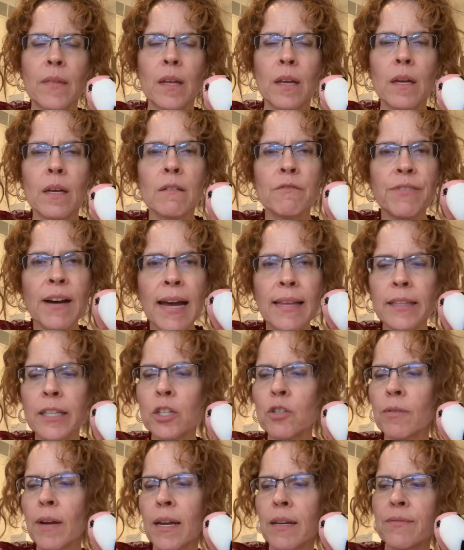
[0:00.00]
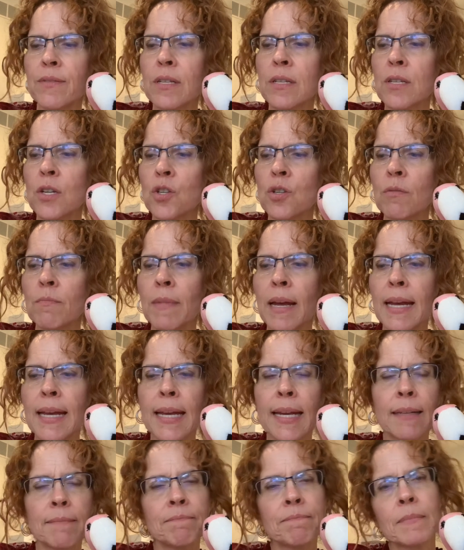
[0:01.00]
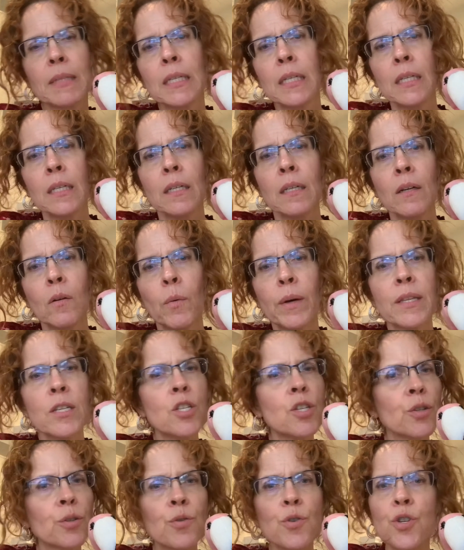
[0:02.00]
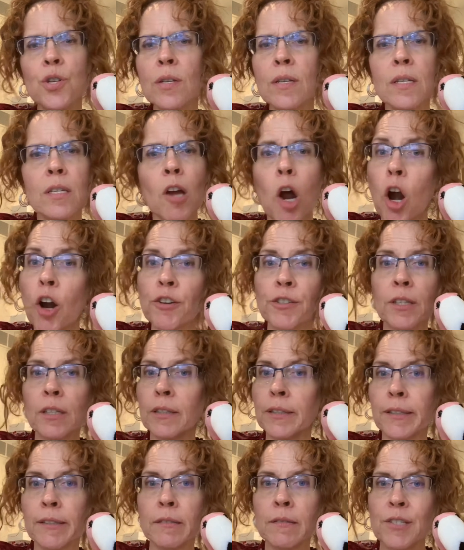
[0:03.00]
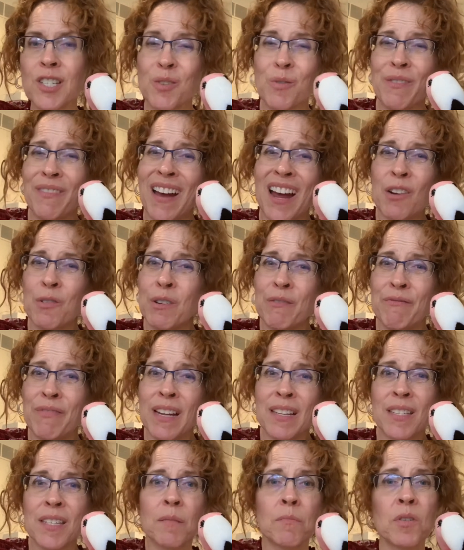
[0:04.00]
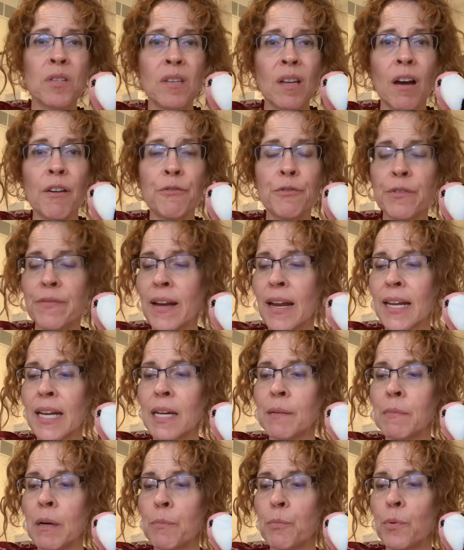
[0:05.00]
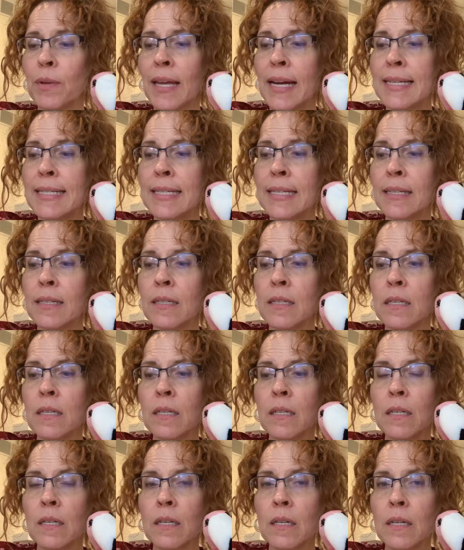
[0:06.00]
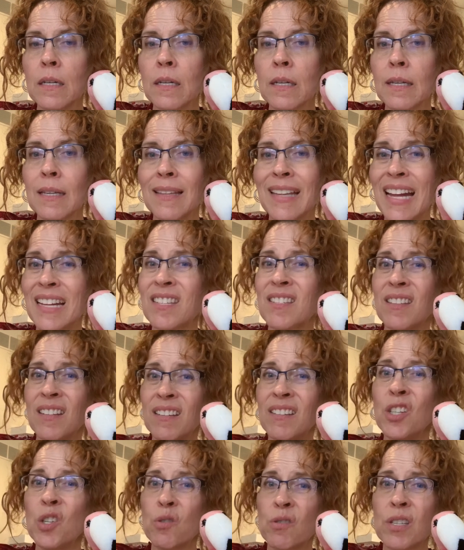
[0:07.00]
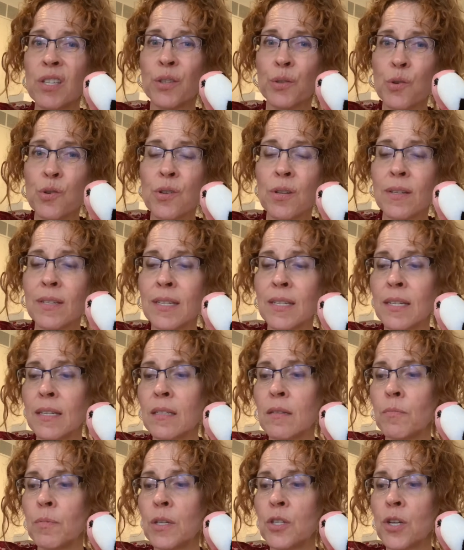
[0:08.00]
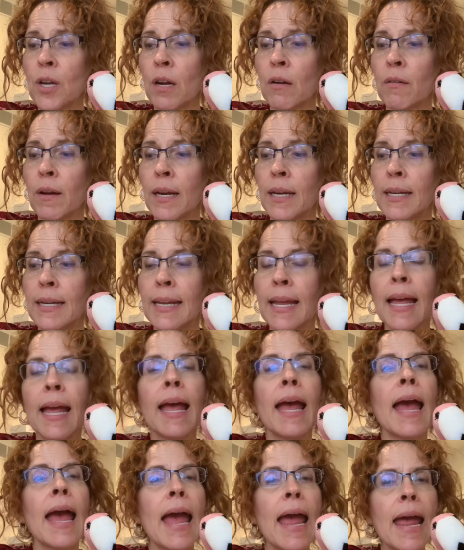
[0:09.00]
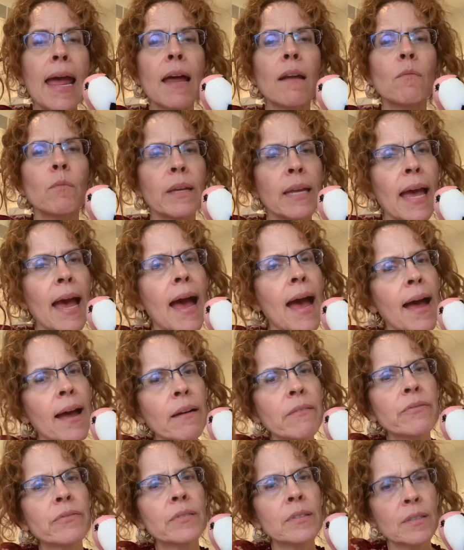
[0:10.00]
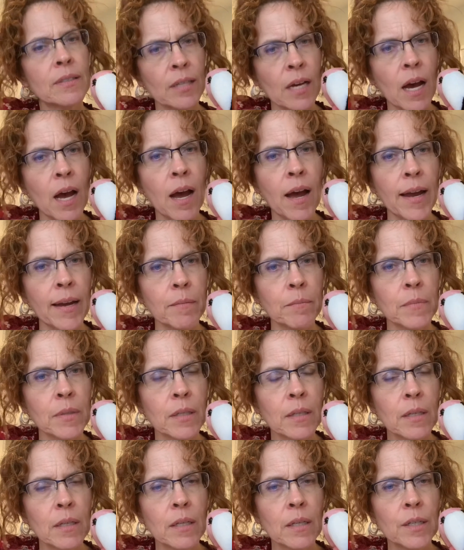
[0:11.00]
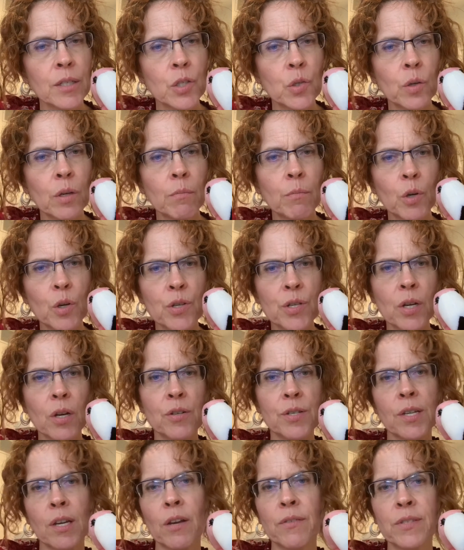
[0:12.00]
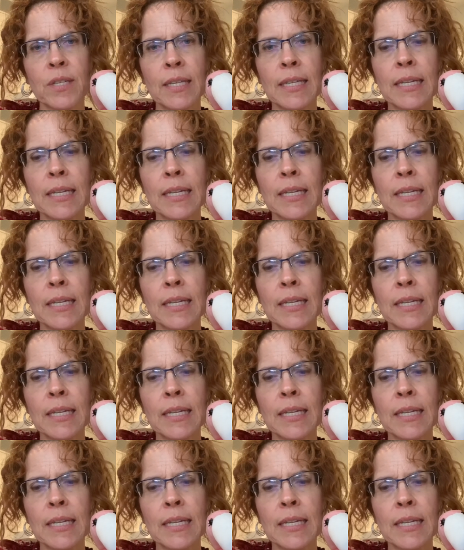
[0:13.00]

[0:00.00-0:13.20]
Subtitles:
Finally, creative decision-making, when the solutions aren't clear, so we've got to invent some stuff, we've got to come up with ideas. That's the new solutions need to be generated, and we have the time to immerse ourselves in the